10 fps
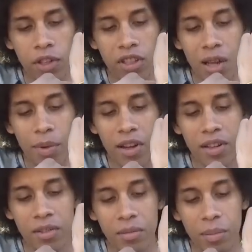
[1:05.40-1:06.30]
come
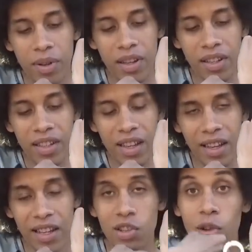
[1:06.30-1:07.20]
on. But yeah,
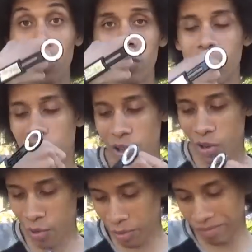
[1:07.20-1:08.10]
it's old, so